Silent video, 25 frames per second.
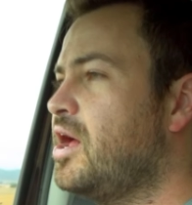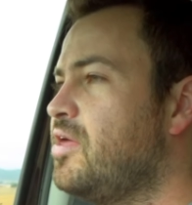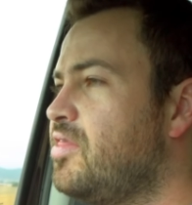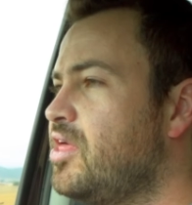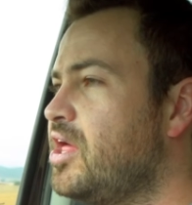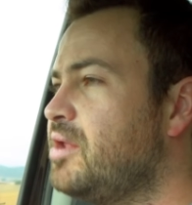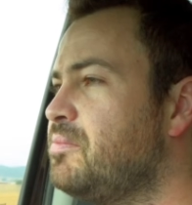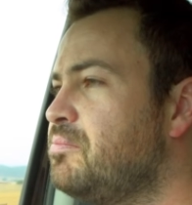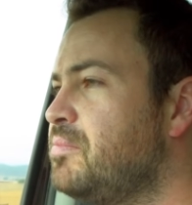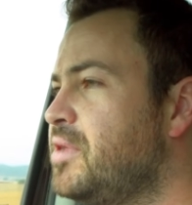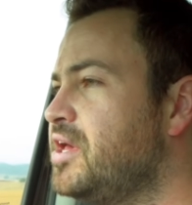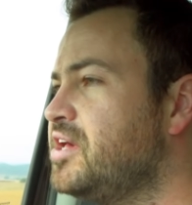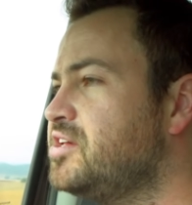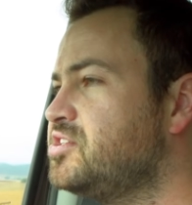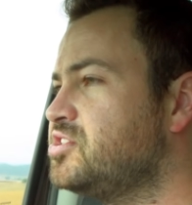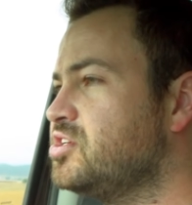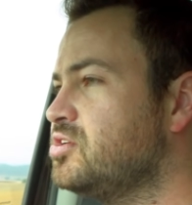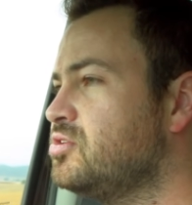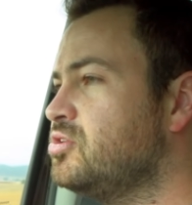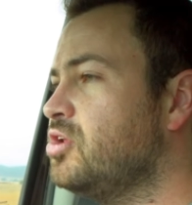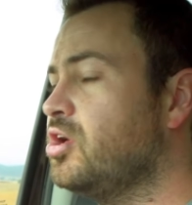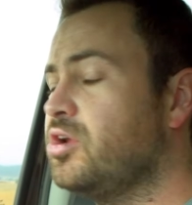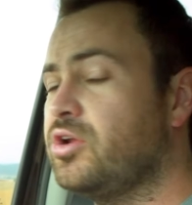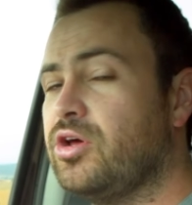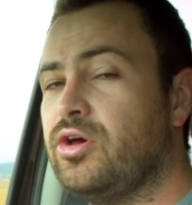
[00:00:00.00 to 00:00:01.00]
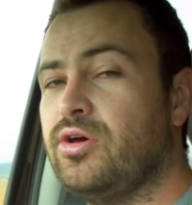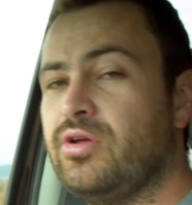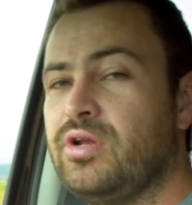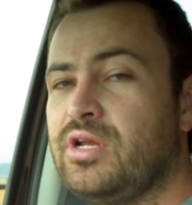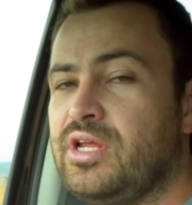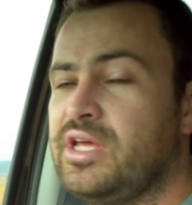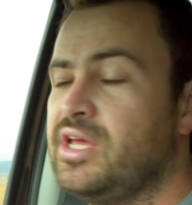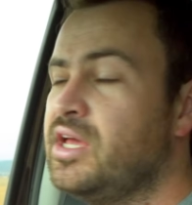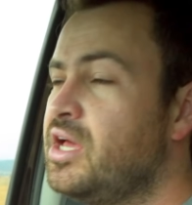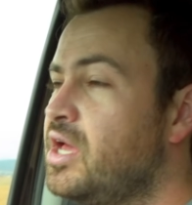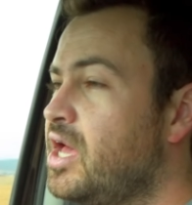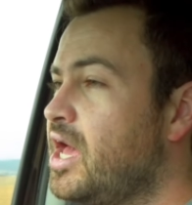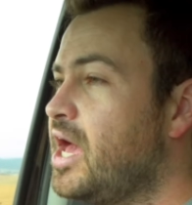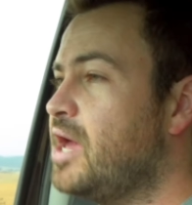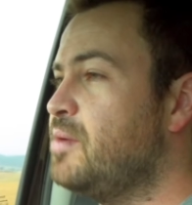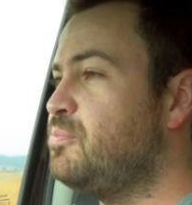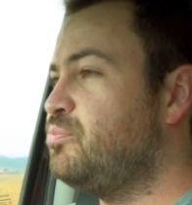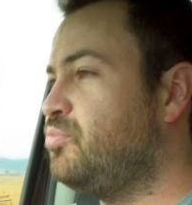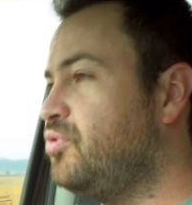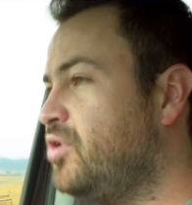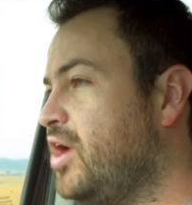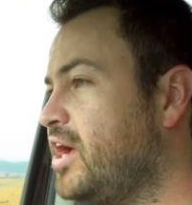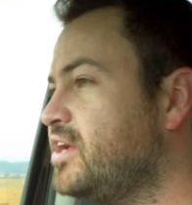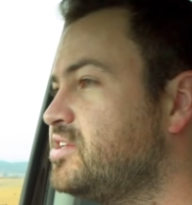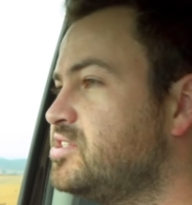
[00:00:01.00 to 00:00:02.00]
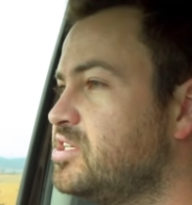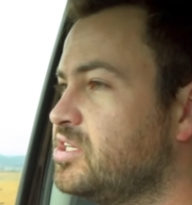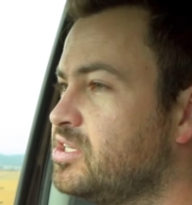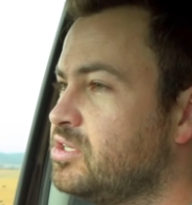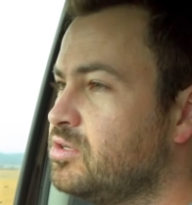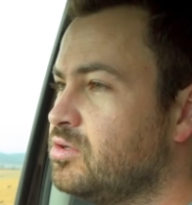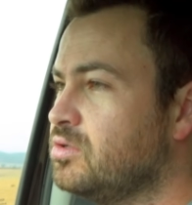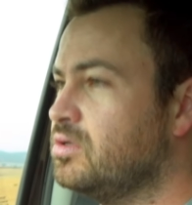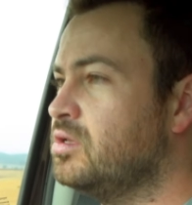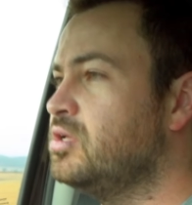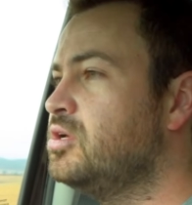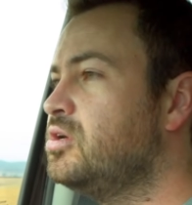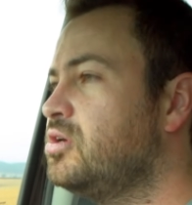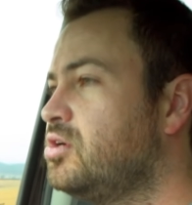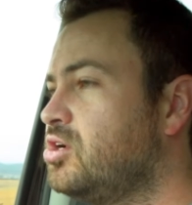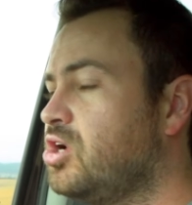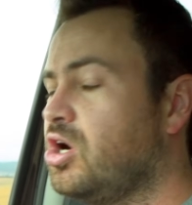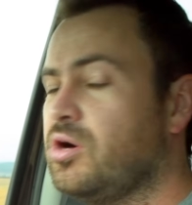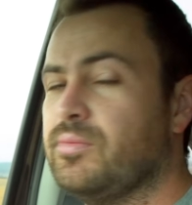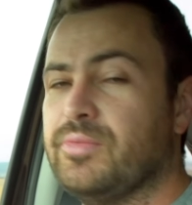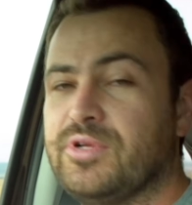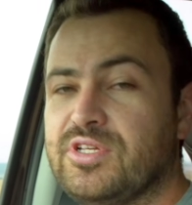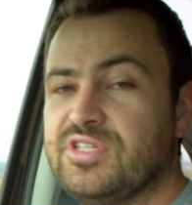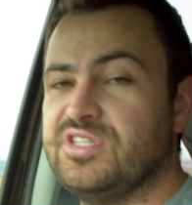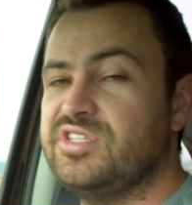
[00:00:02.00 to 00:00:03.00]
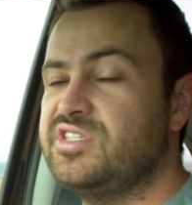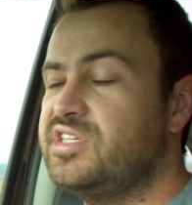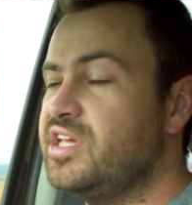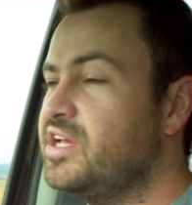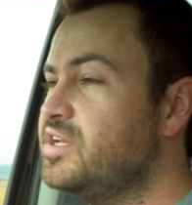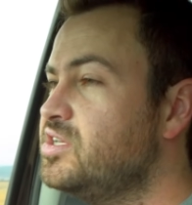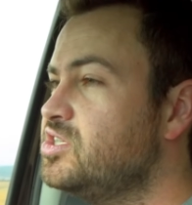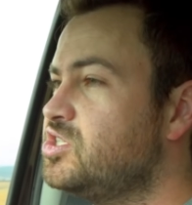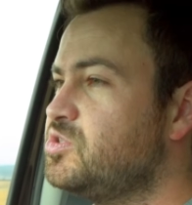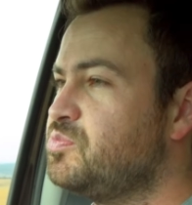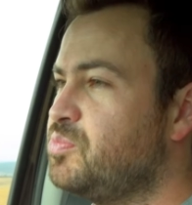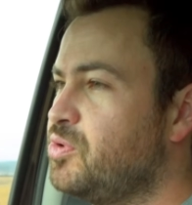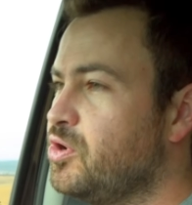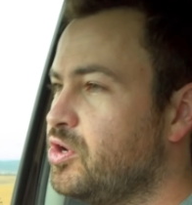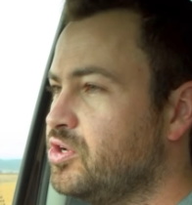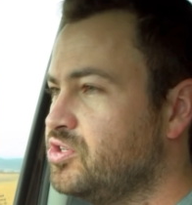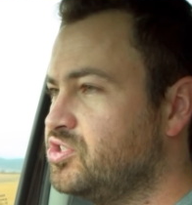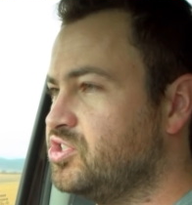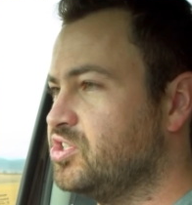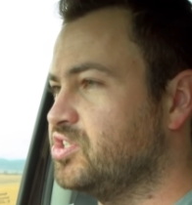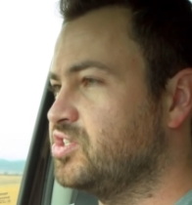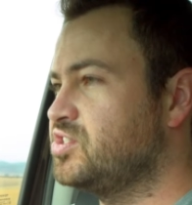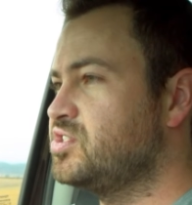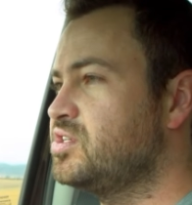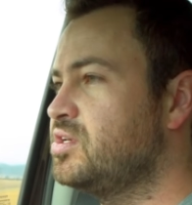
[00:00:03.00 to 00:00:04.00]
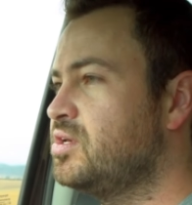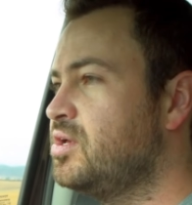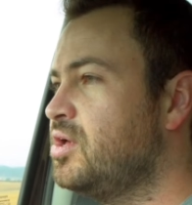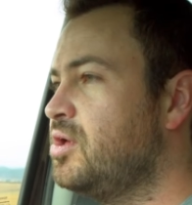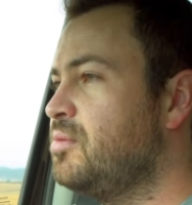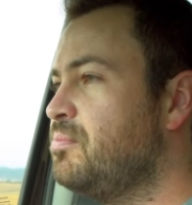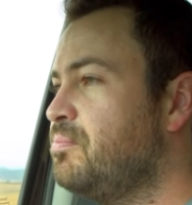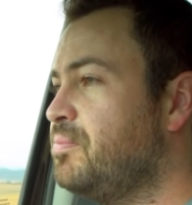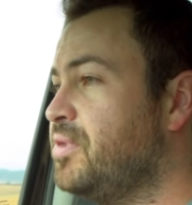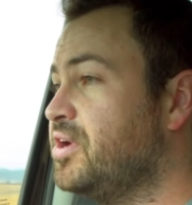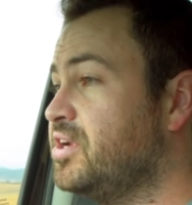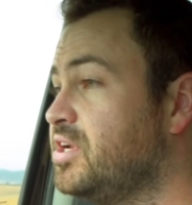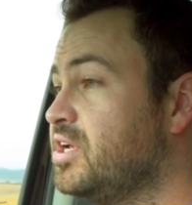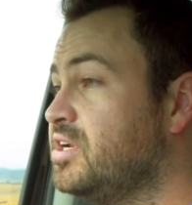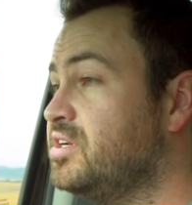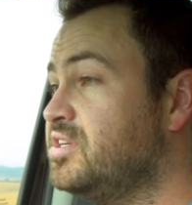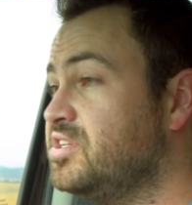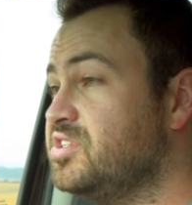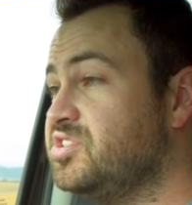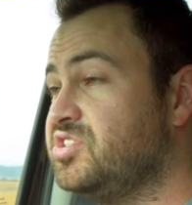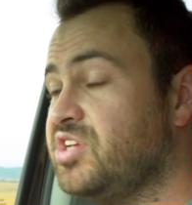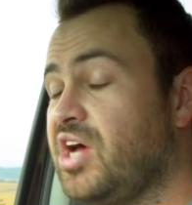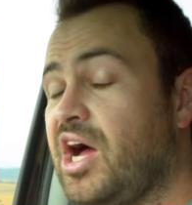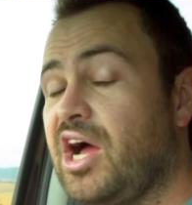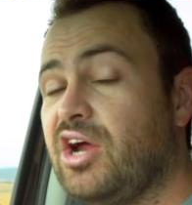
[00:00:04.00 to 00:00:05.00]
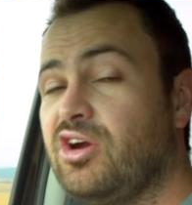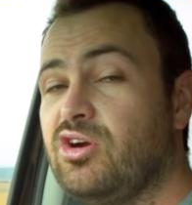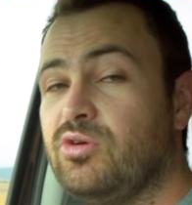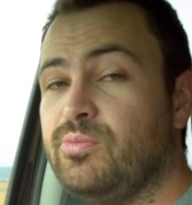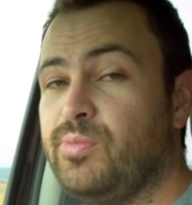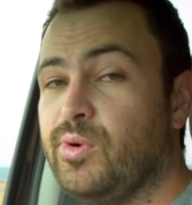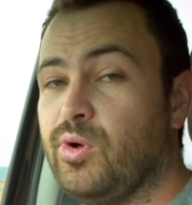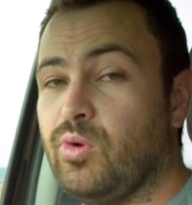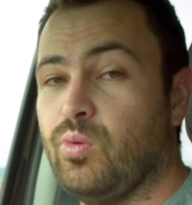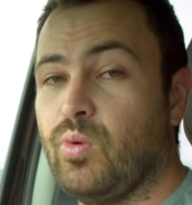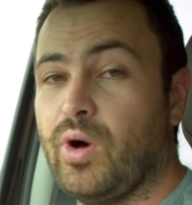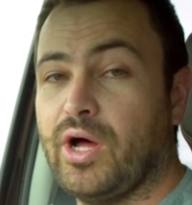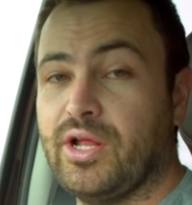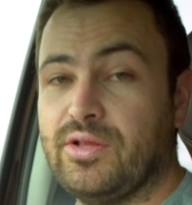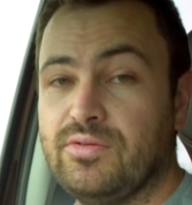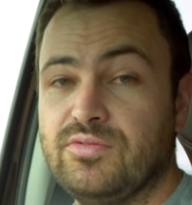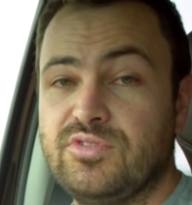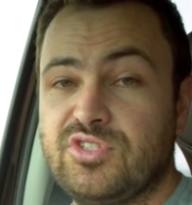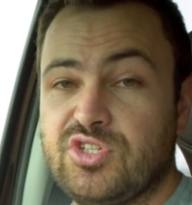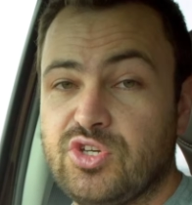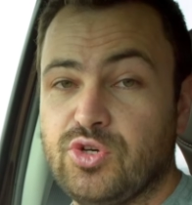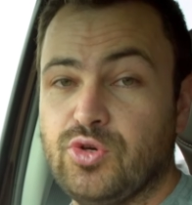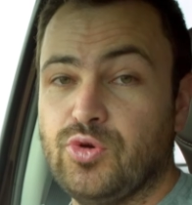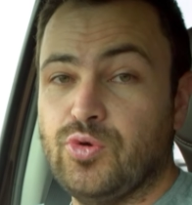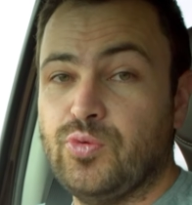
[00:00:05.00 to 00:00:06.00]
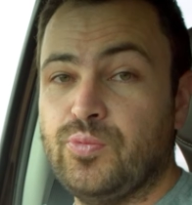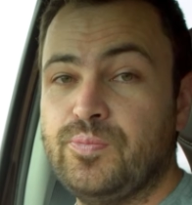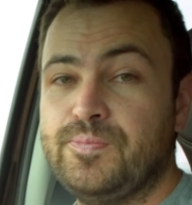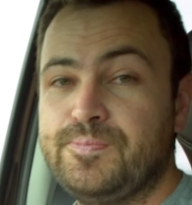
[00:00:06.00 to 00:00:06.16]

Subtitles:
And that makes it not only a practical, common sense purchase, but a desirable one too.